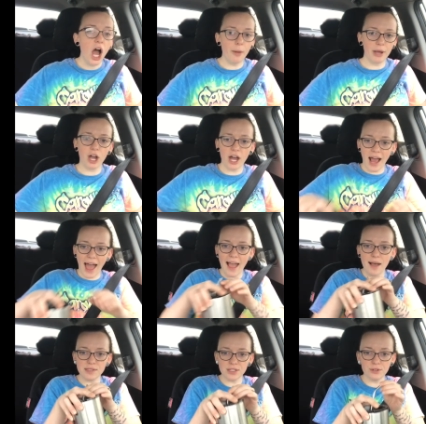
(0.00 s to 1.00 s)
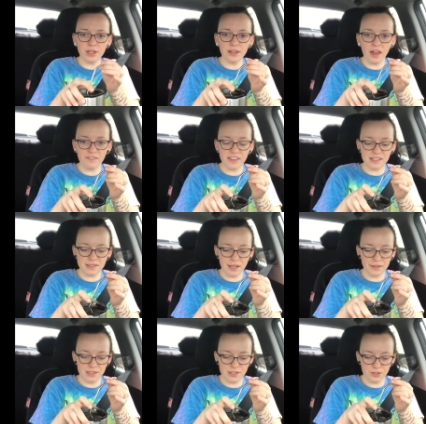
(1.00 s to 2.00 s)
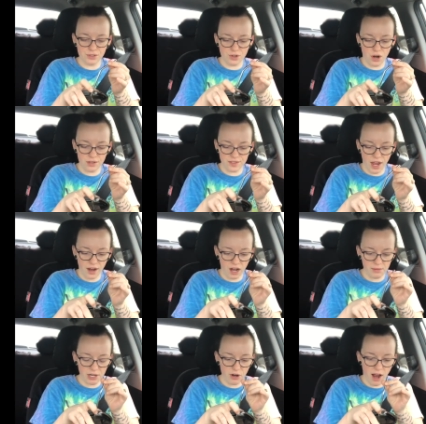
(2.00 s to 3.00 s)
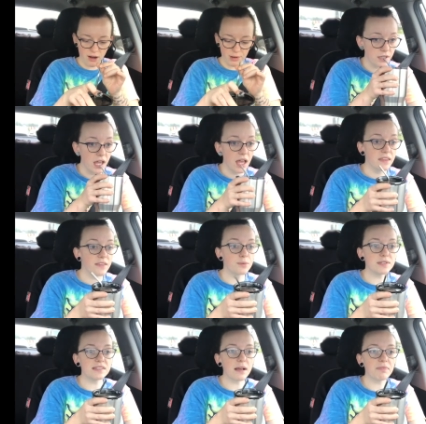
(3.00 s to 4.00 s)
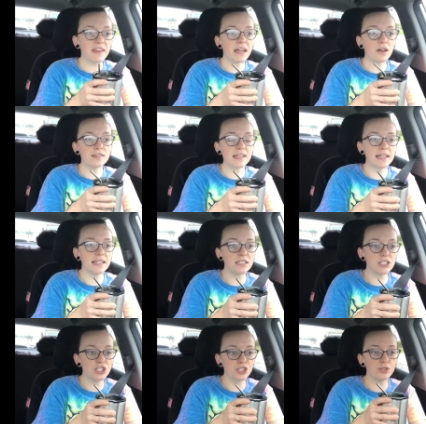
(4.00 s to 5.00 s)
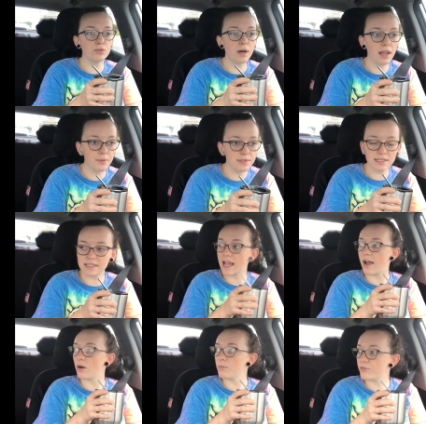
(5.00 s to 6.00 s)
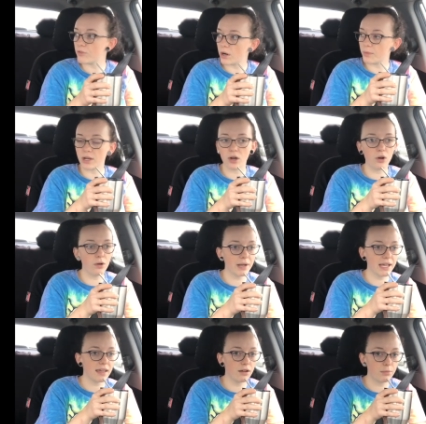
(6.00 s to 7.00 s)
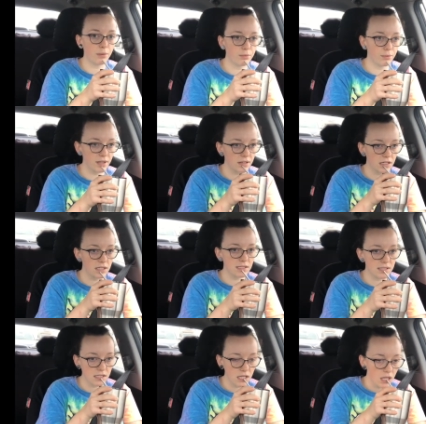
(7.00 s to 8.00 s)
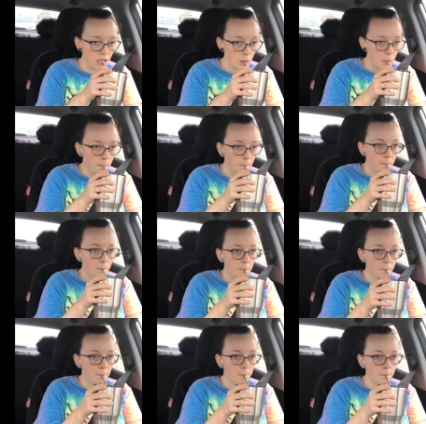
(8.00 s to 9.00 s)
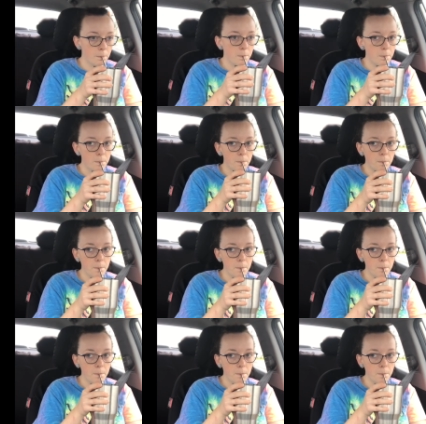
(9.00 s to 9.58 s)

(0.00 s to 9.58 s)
Oh my god, I absolutely love these stainless steel straws. I got them at Cracker Barrel. There was something else I needed to do while I was in town before I went home and I can't remember what it is. Mm.